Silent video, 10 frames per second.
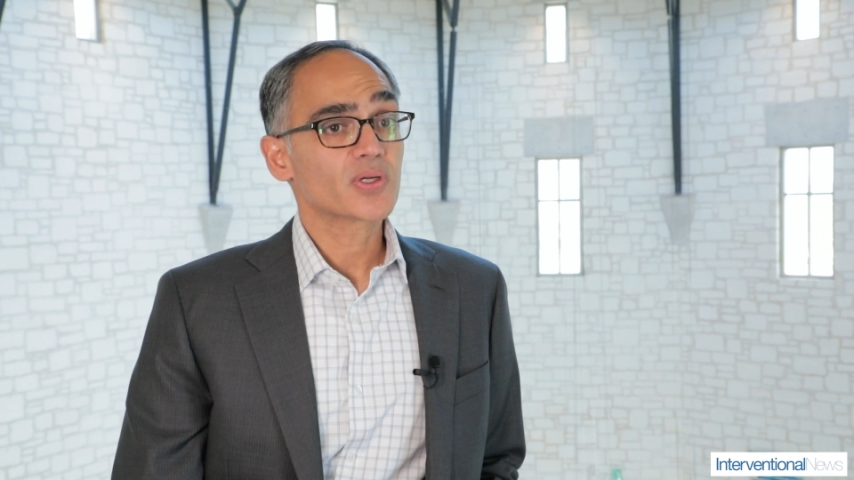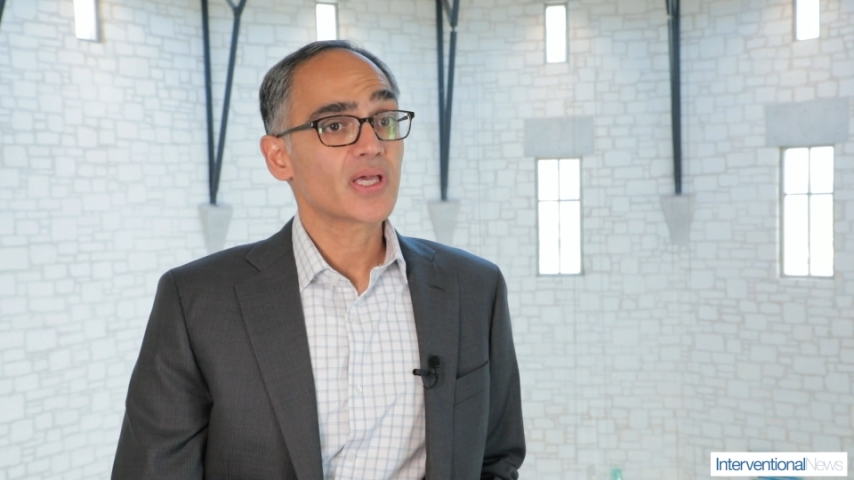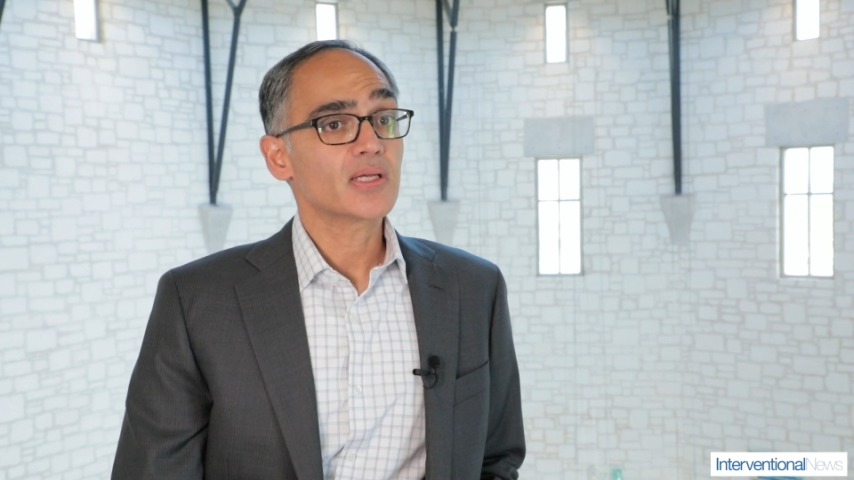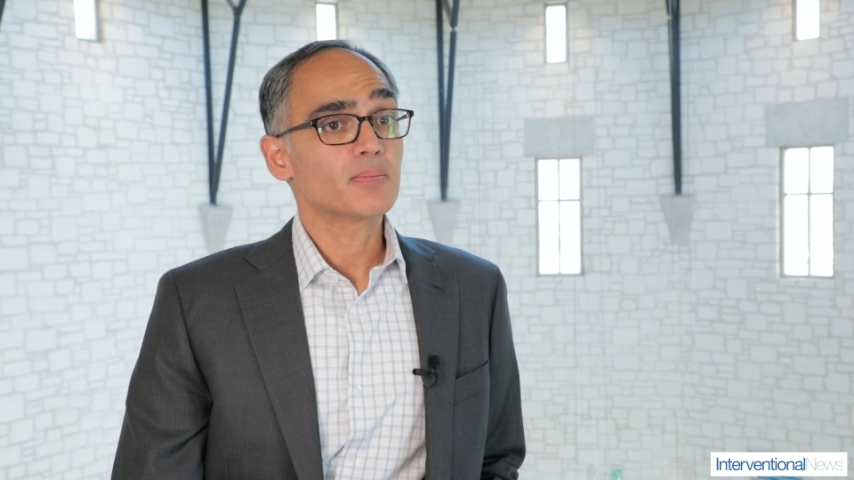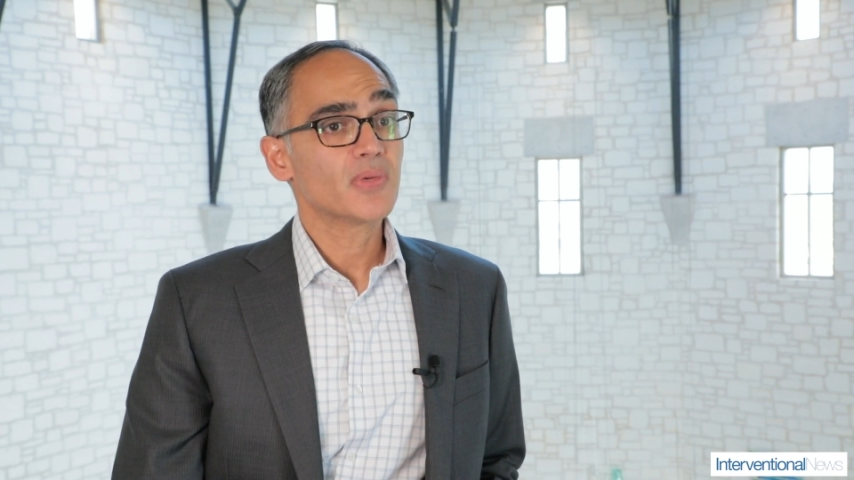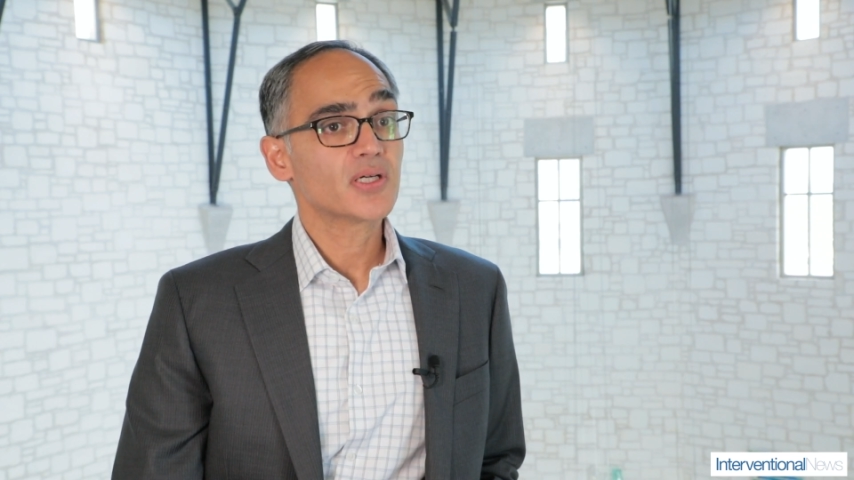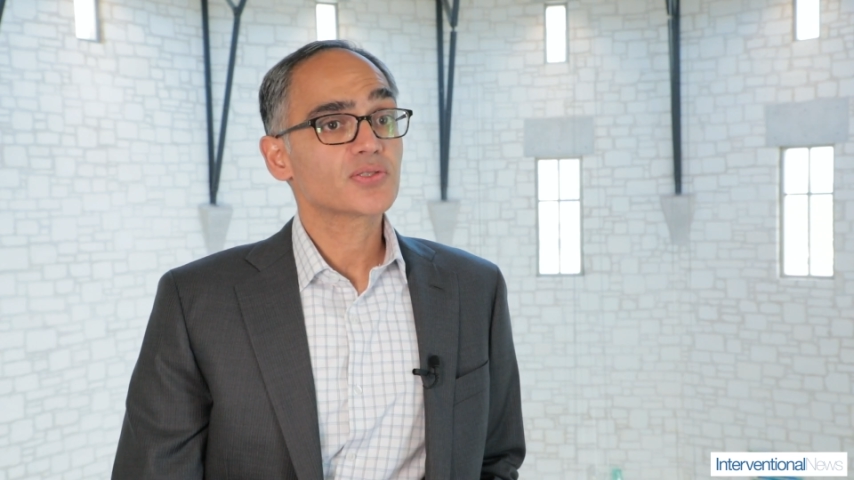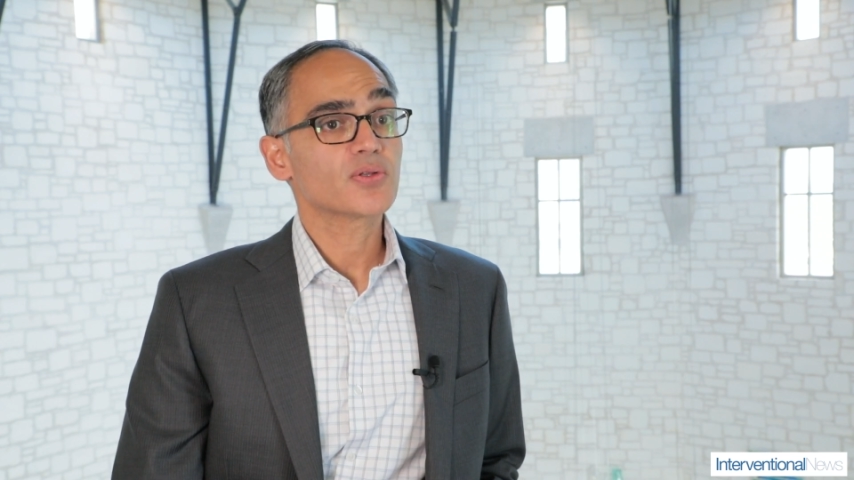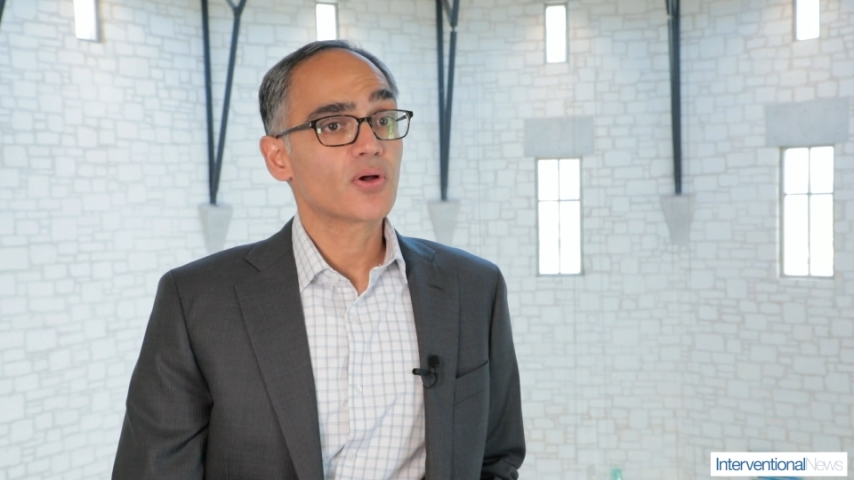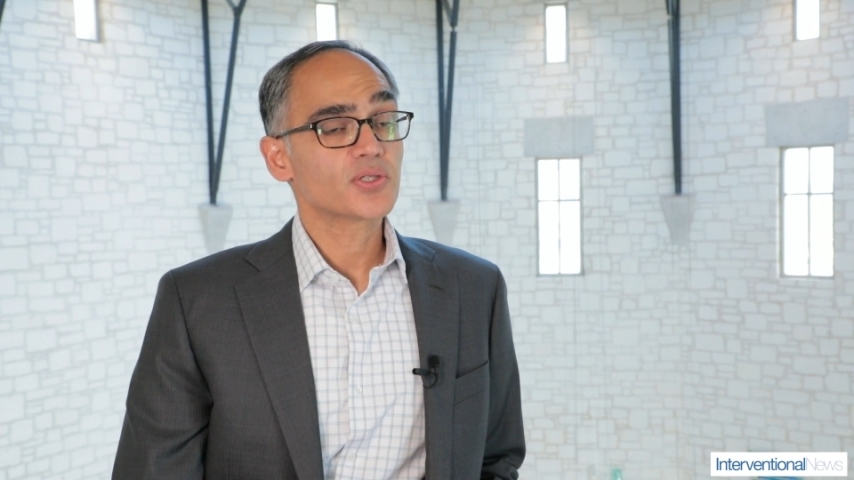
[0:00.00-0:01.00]
we're getting
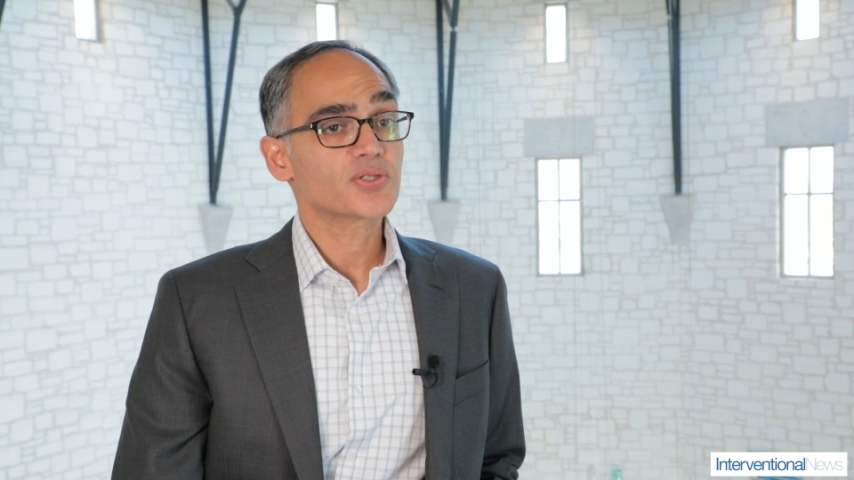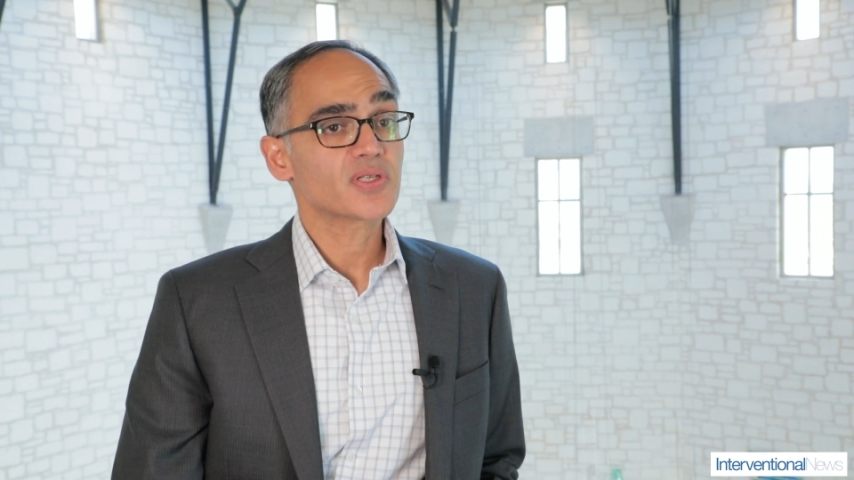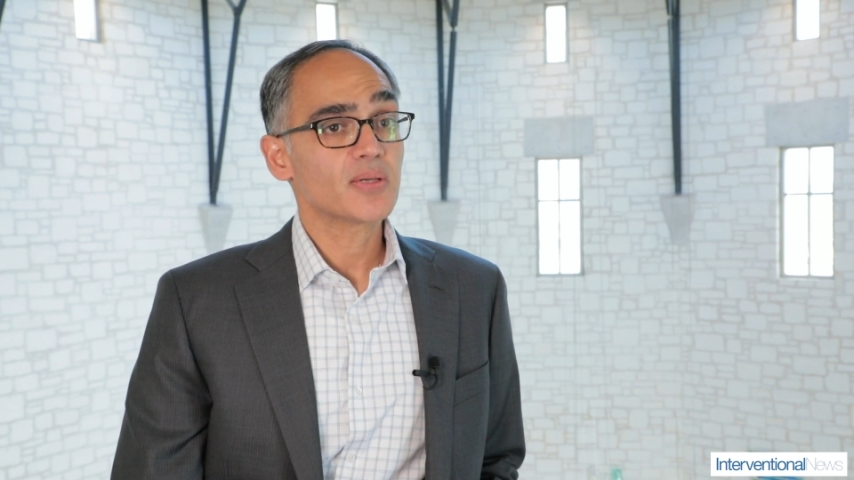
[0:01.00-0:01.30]
much larger